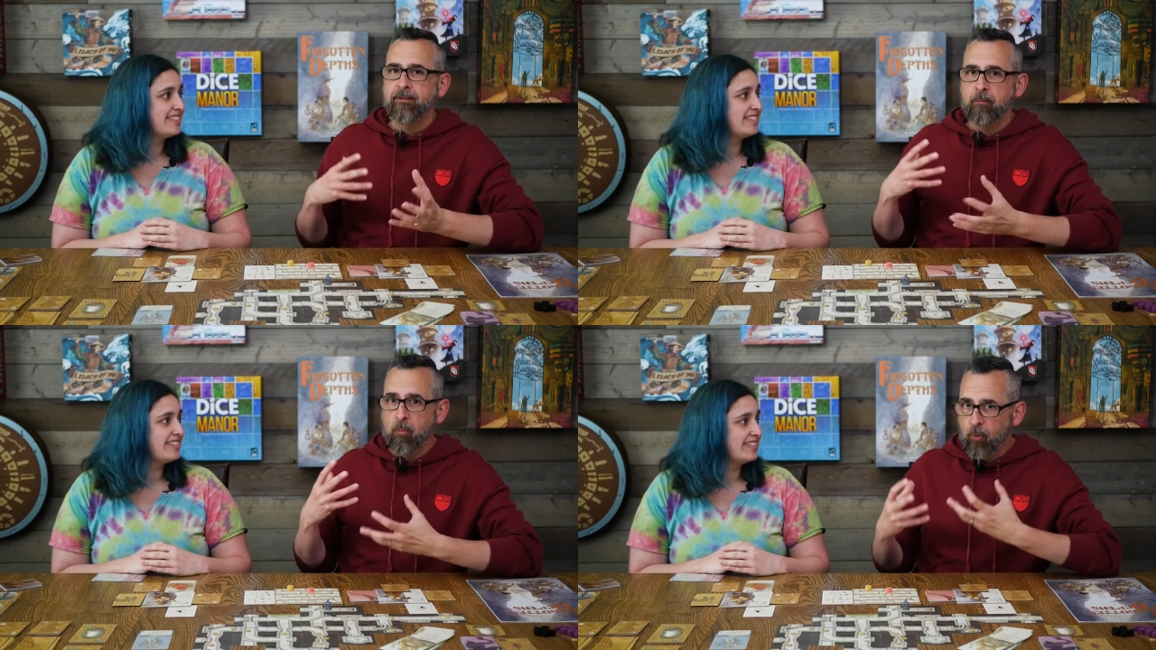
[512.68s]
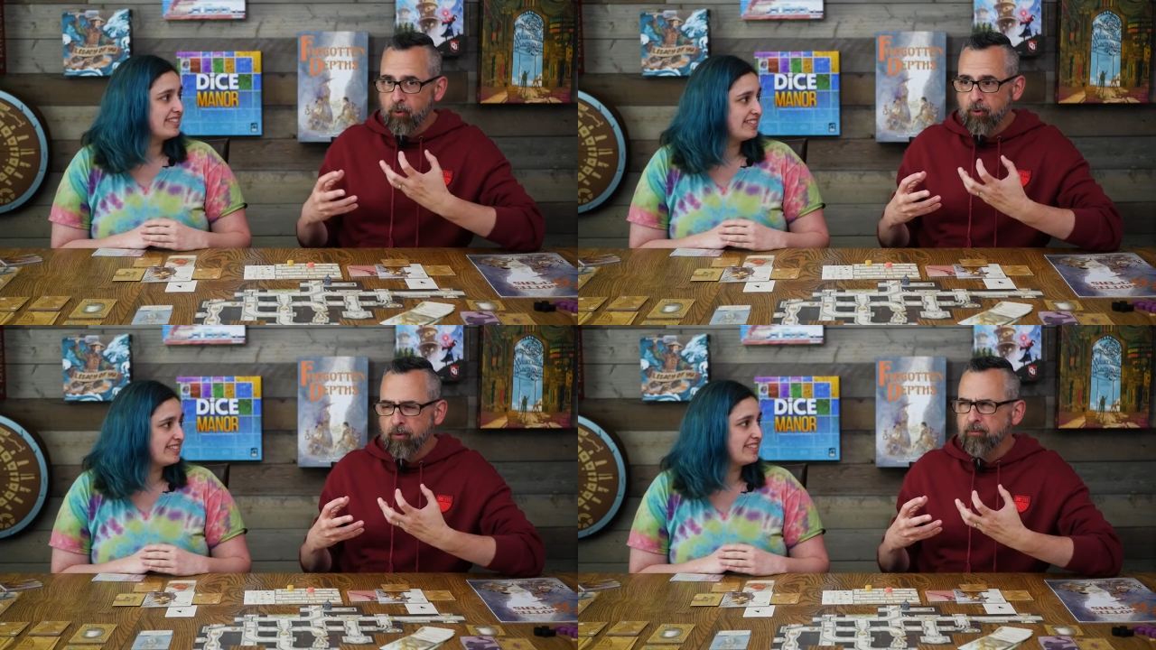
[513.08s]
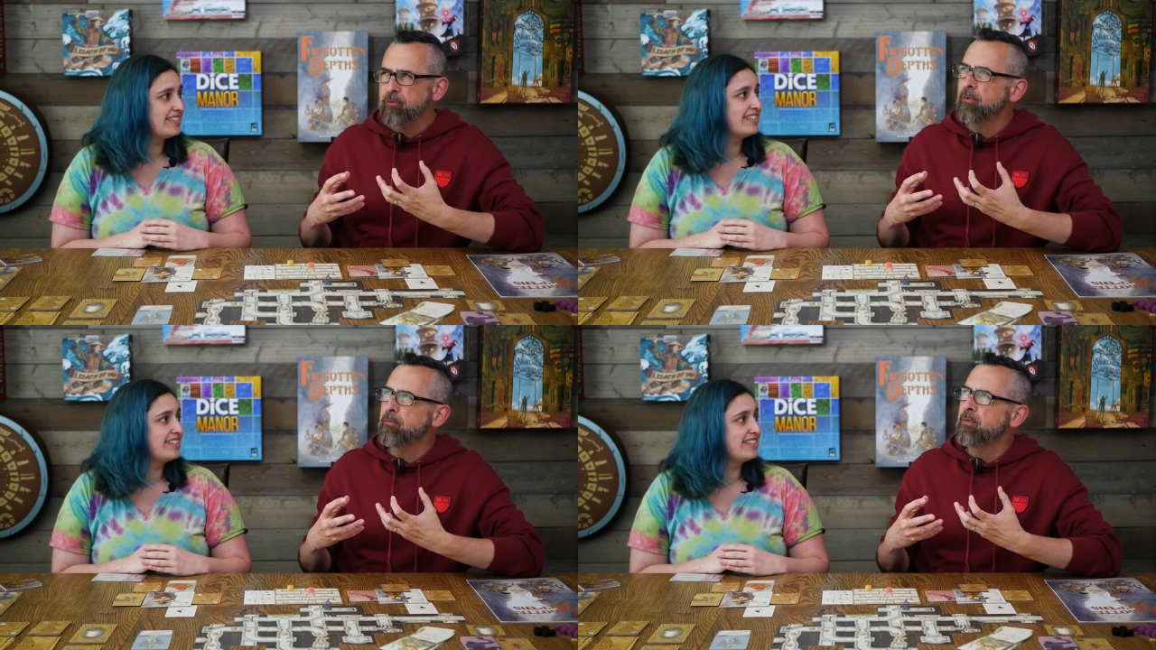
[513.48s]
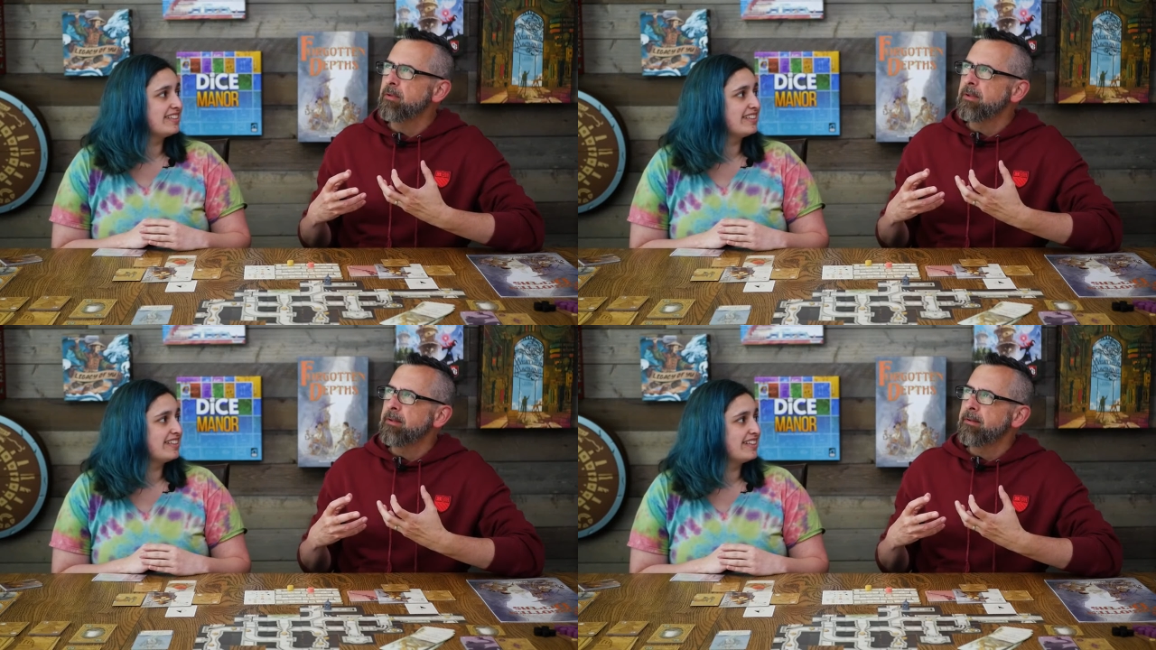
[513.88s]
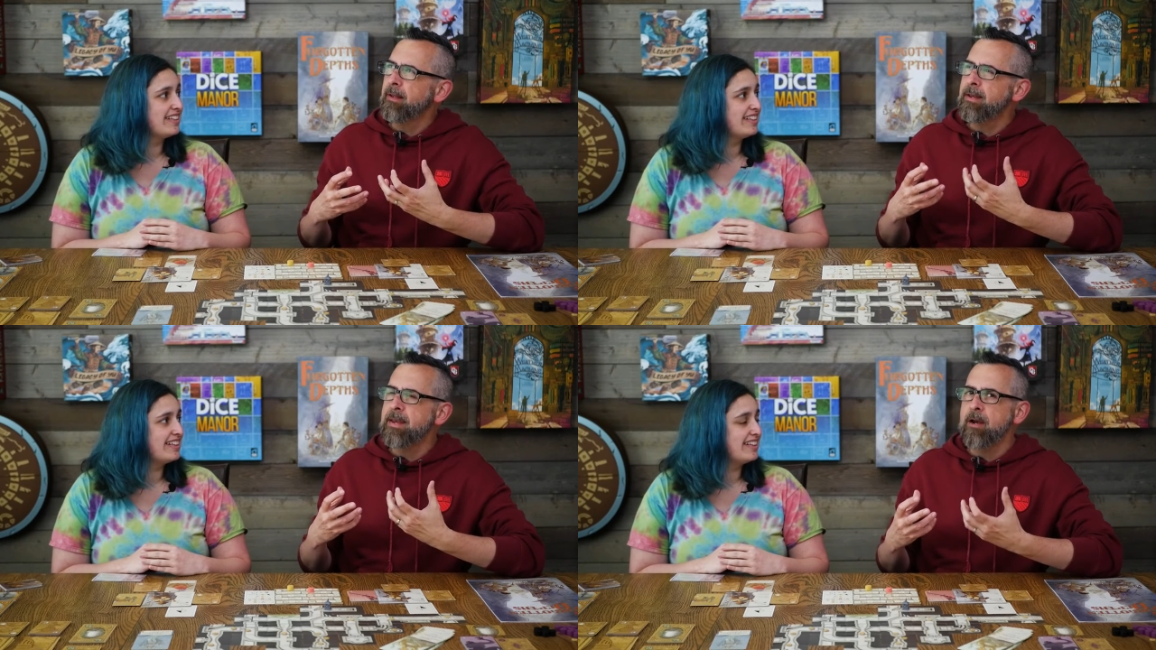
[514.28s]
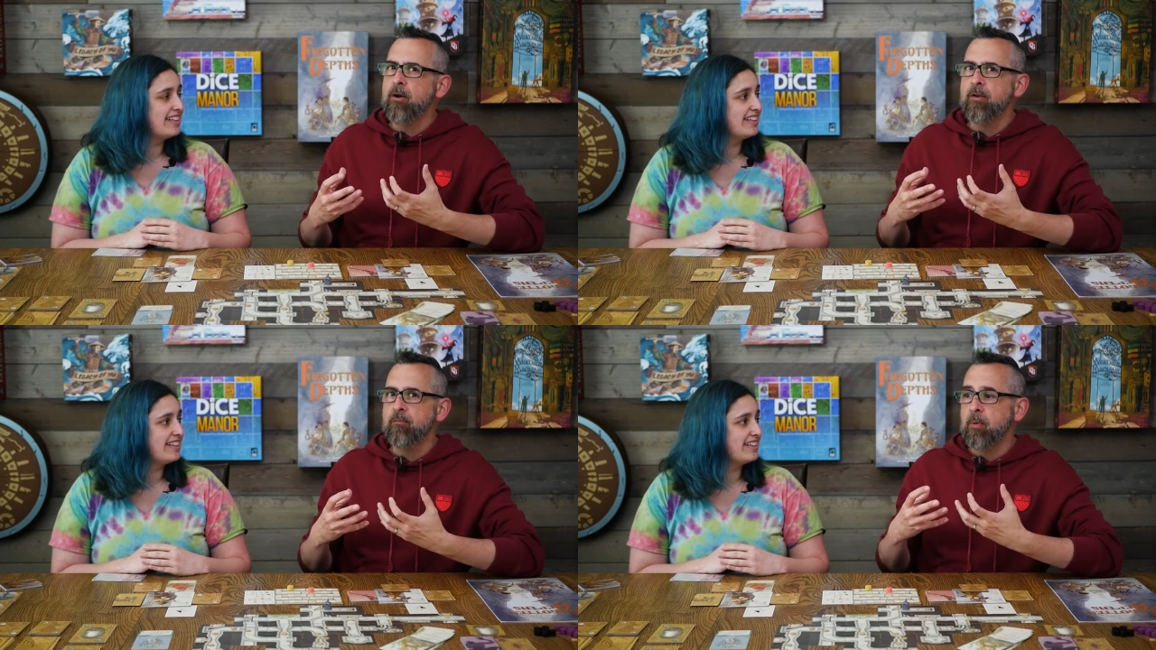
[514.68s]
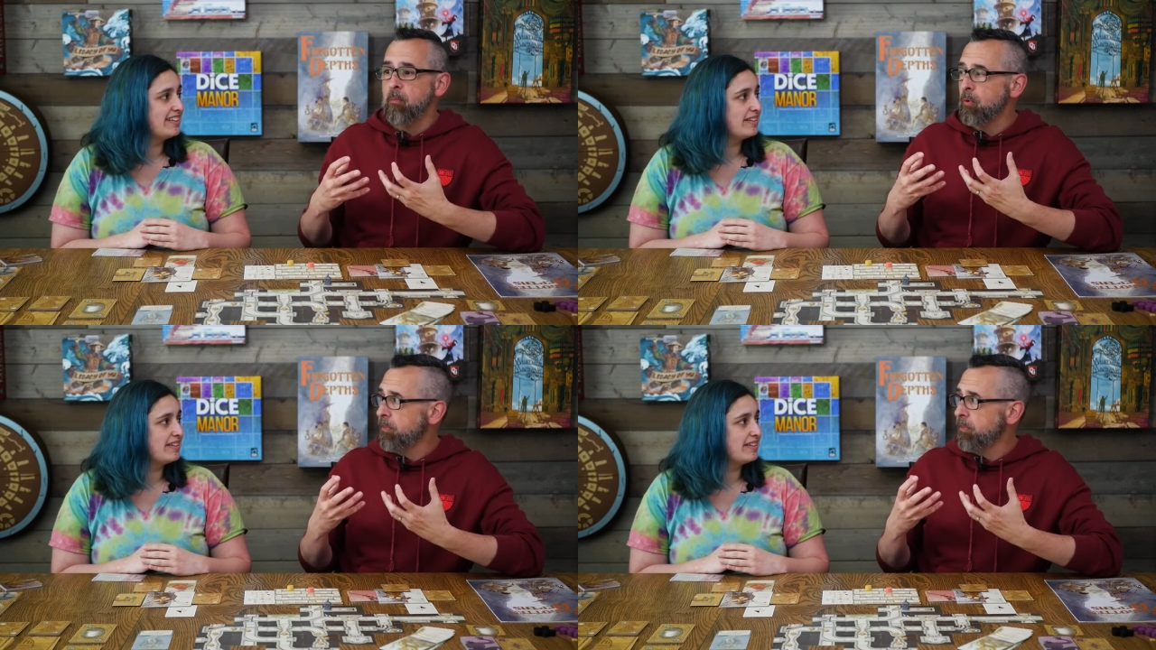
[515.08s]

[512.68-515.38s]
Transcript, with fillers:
Speaker 1: more sort of not narrative, but more